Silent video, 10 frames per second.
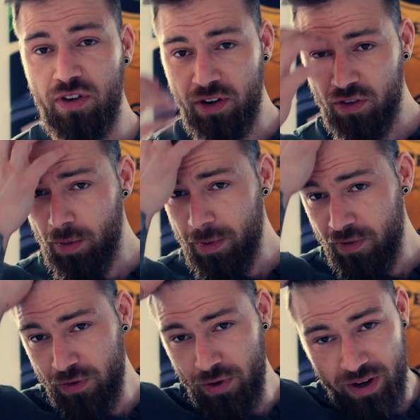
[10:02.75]
on top
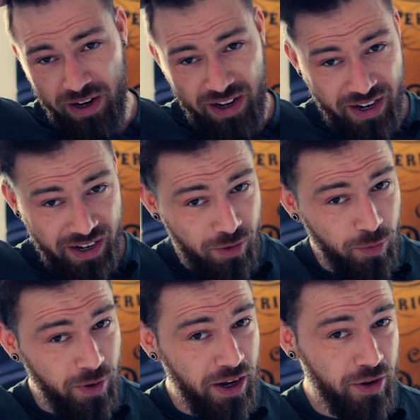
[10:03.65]
of your head
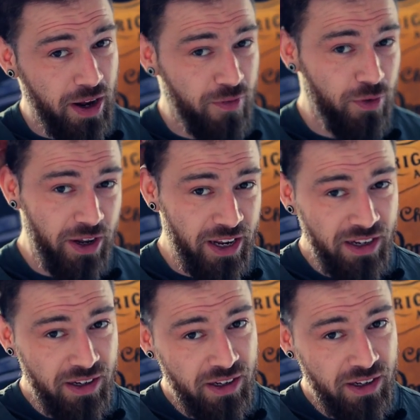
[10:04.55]
where you have your hair,